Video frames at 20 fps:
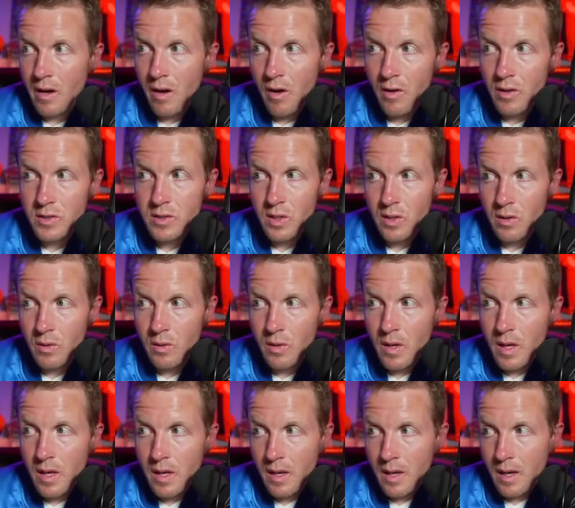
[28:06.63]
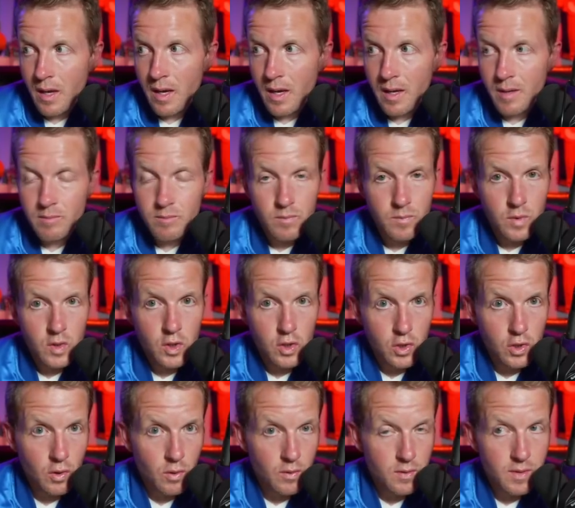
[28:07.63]
Also
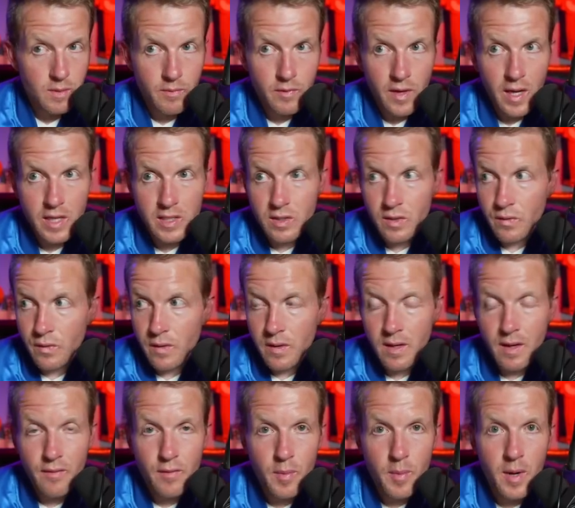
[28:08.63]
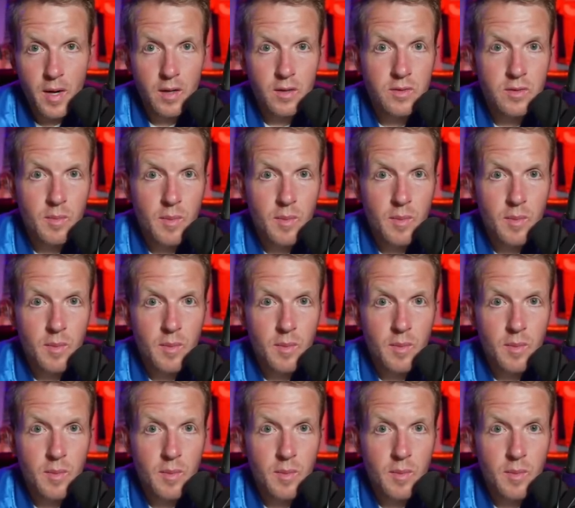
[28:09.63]
showed some flashes for the Denver Broncos.